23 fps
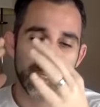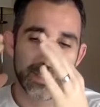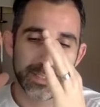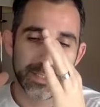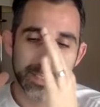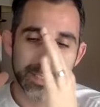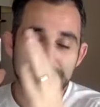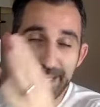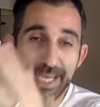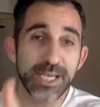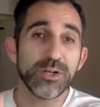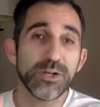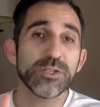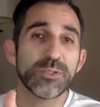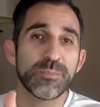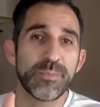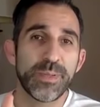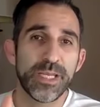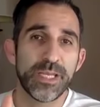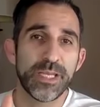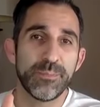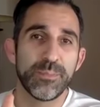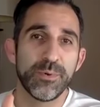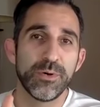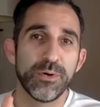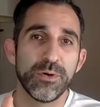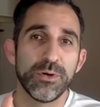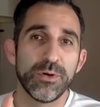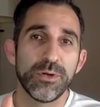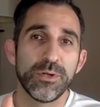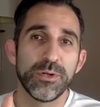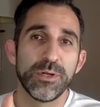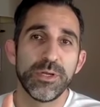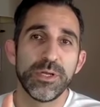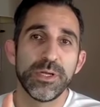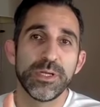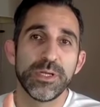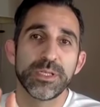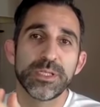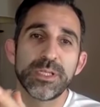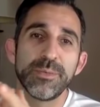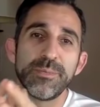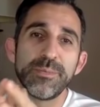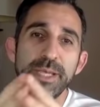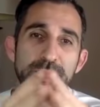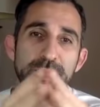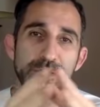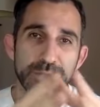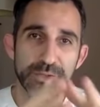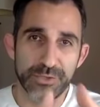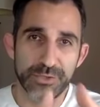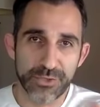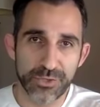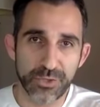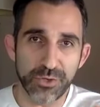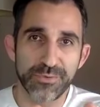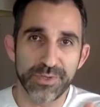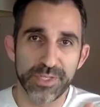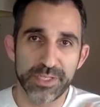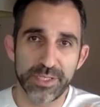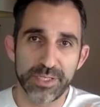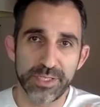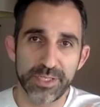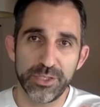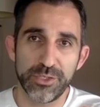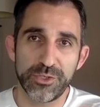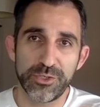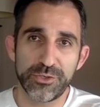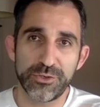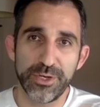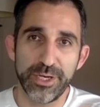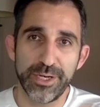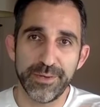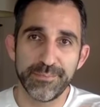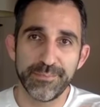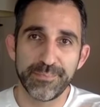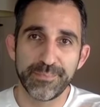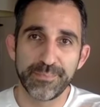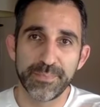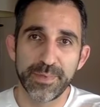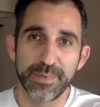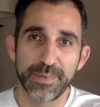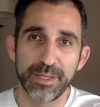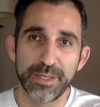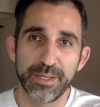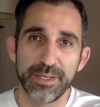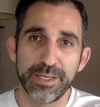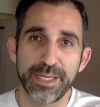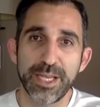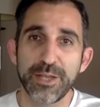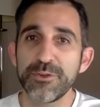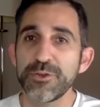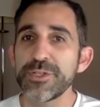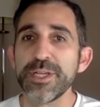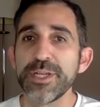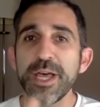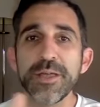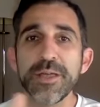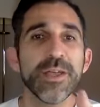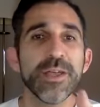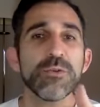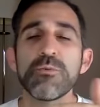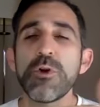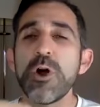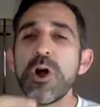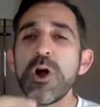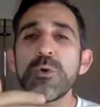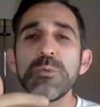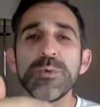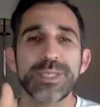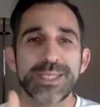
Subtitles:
salespeople to being in the service industry? Now, there's nothing wrong with